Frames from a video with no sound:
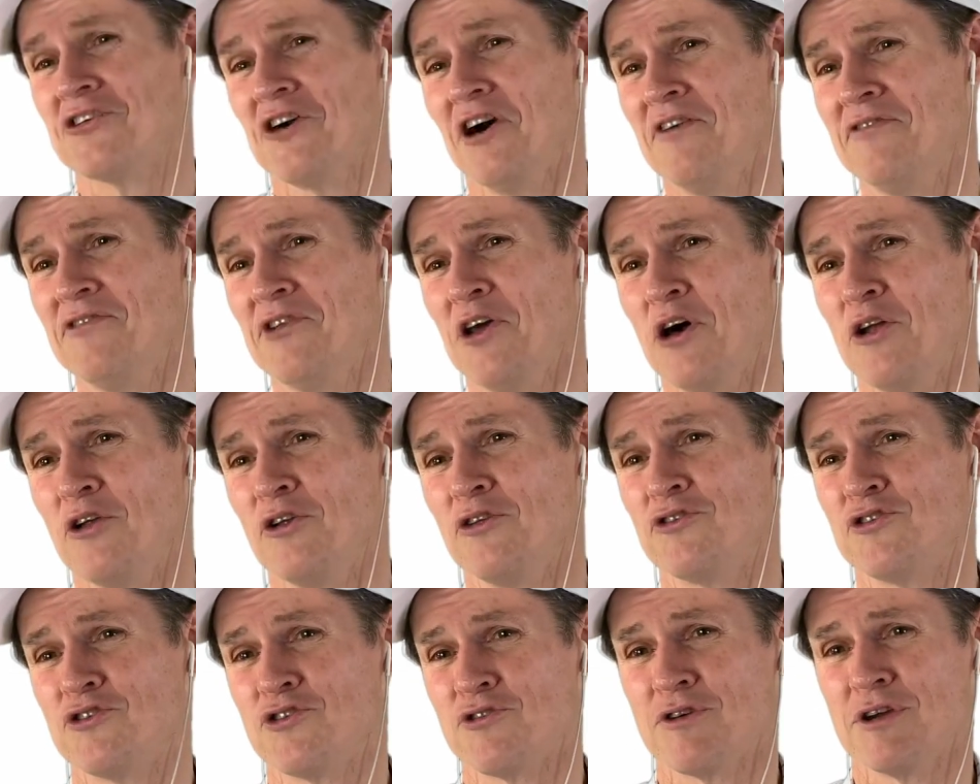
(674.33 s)
I've
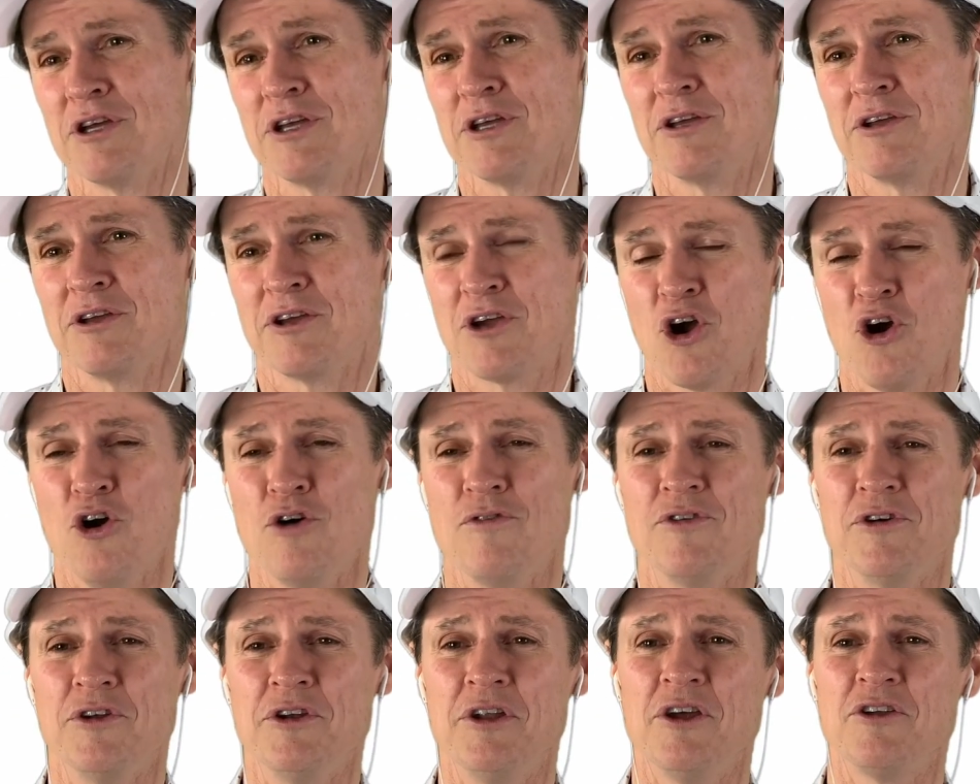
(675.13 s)
noticed during
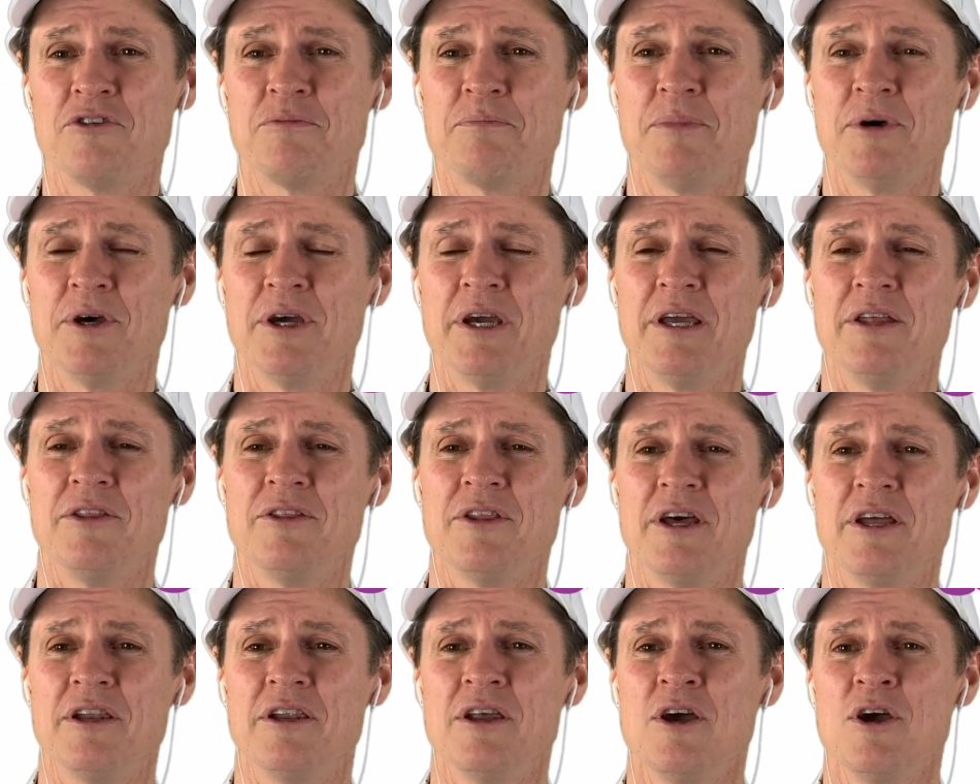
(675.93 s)
COVID has been
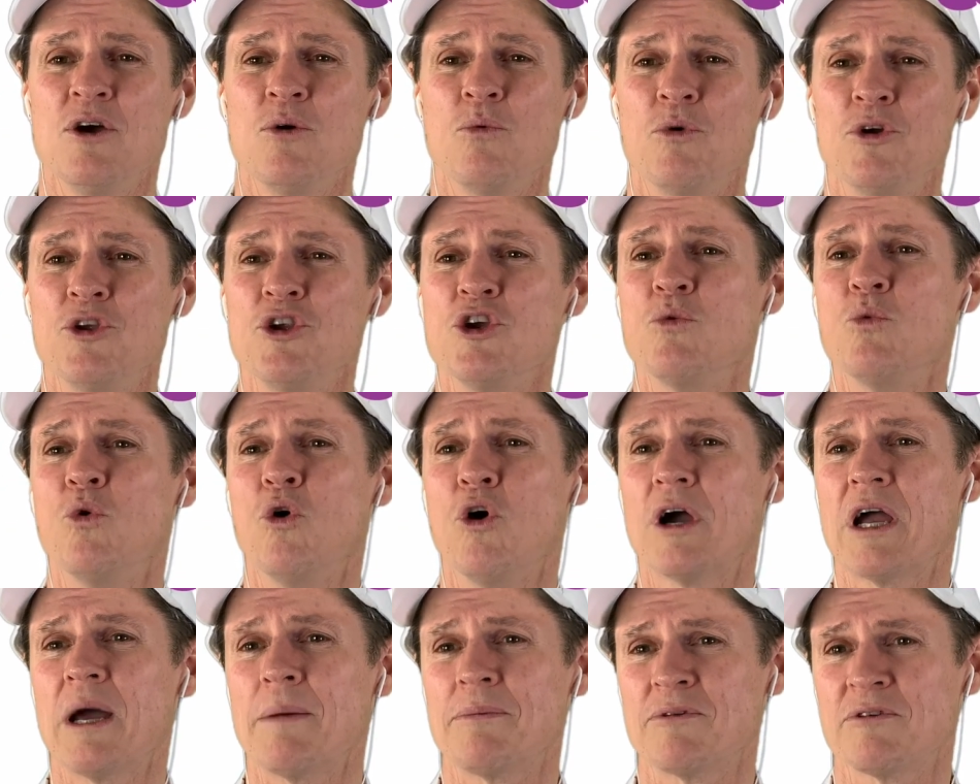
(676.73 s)
that when you
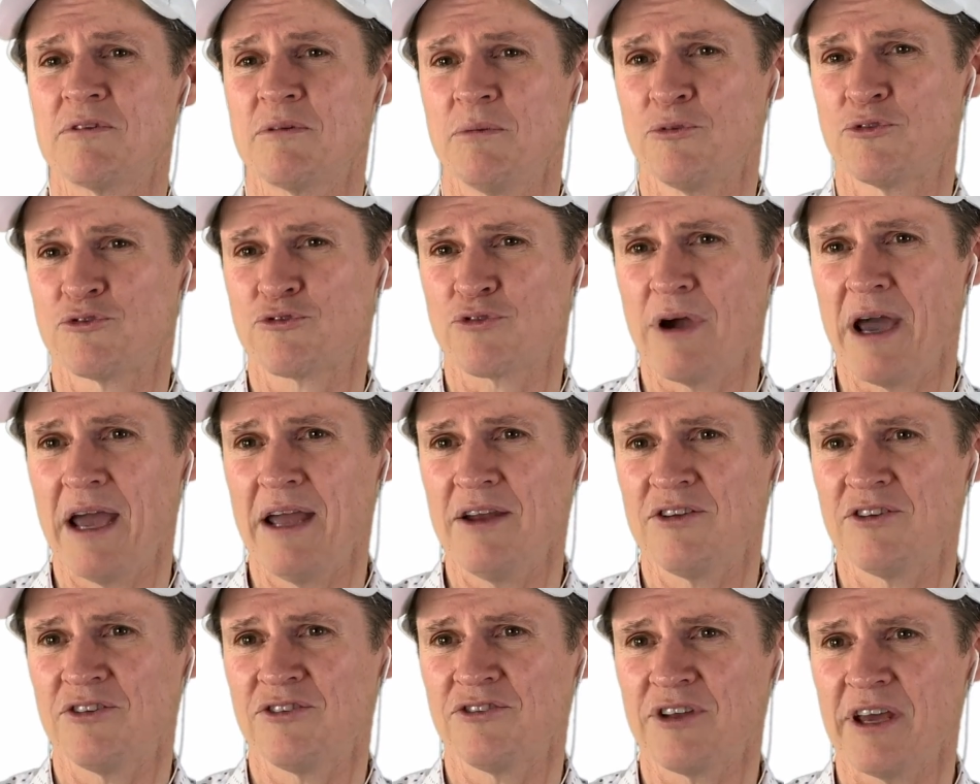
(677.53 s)
walk up to some
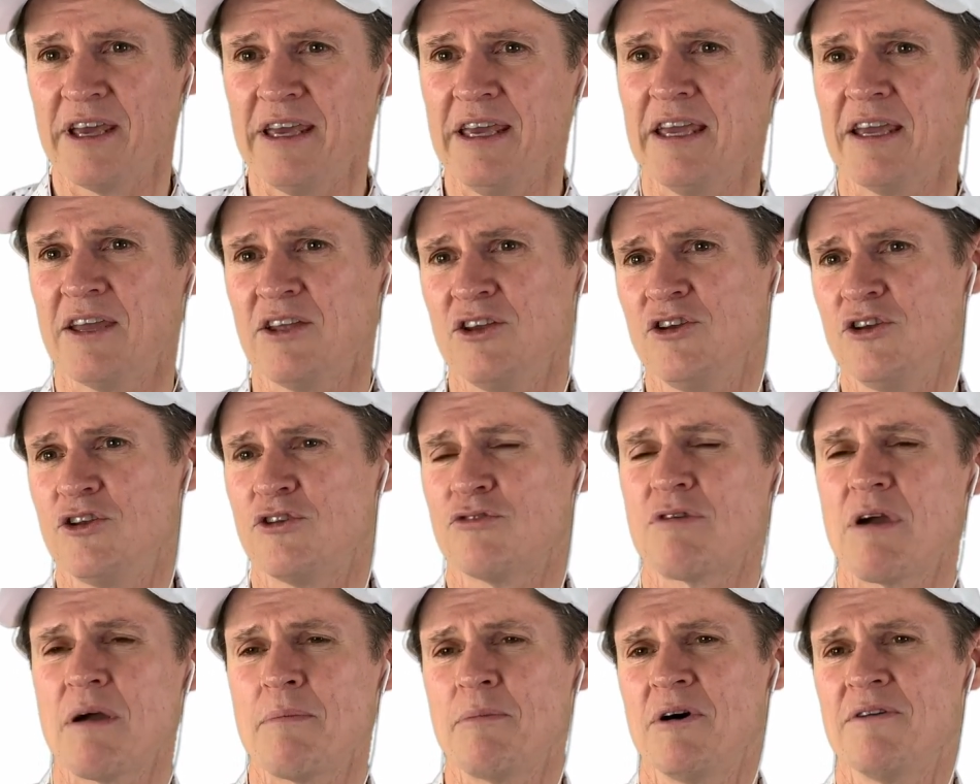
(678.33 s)
strangers and say, here, can you
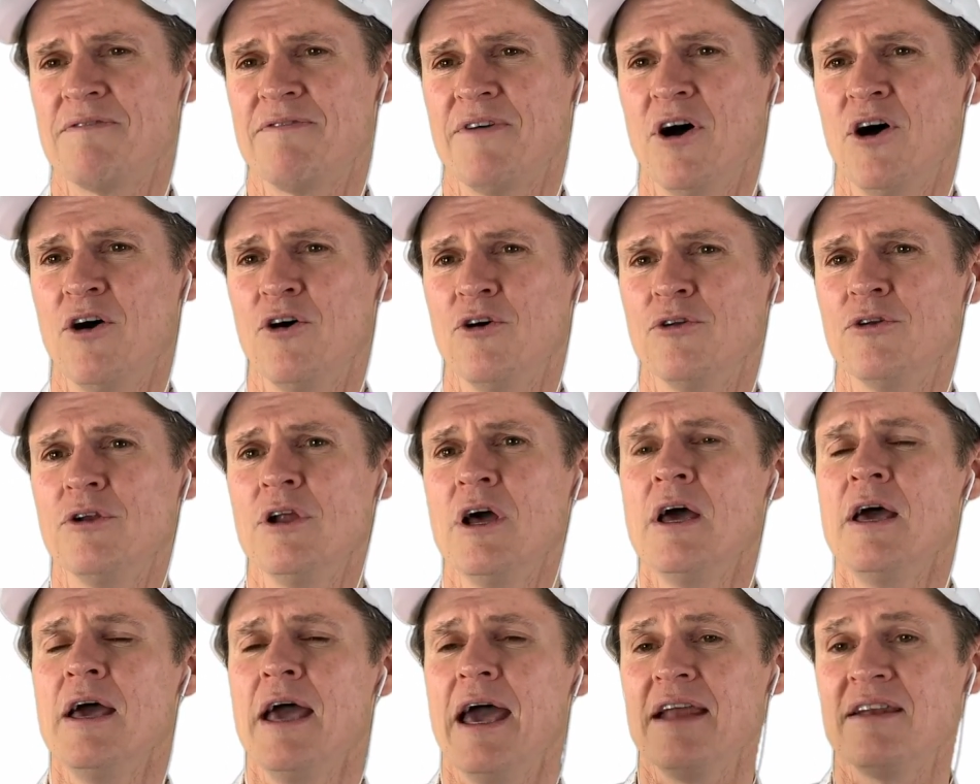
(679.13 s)
just grab my phone
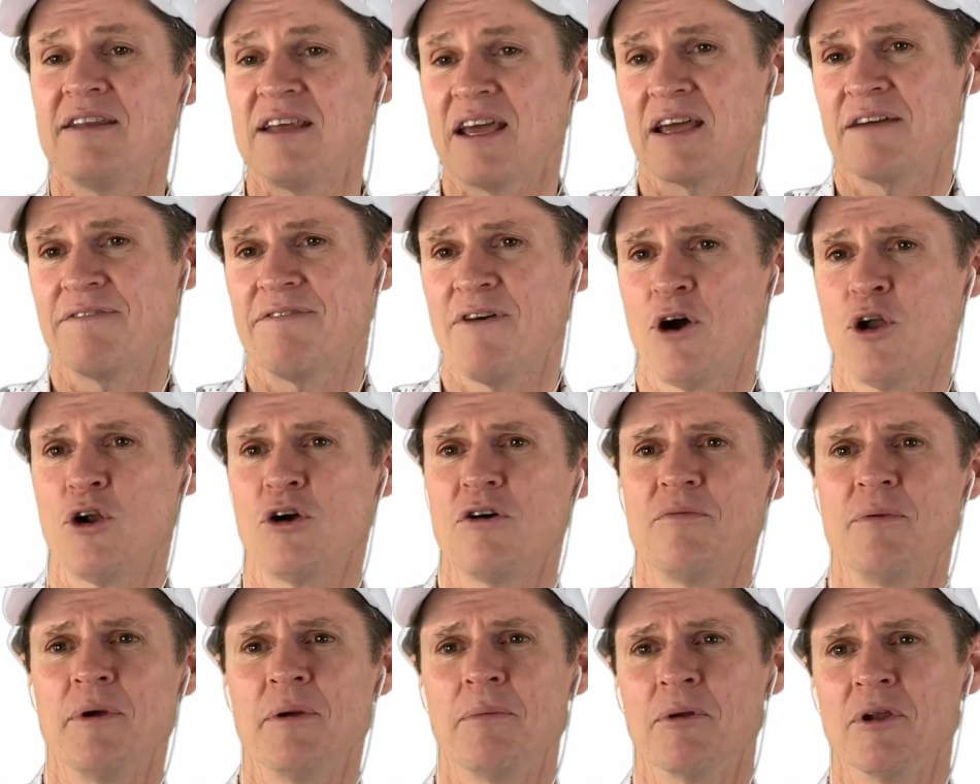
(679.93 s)
and take a photo
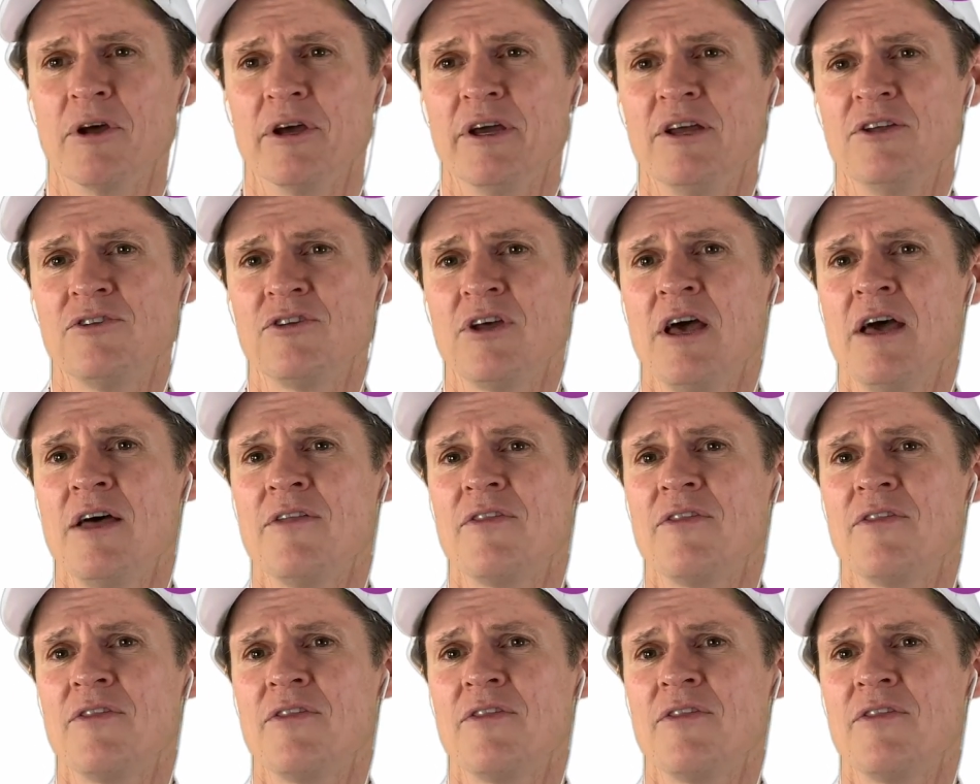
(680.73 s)
of me, please?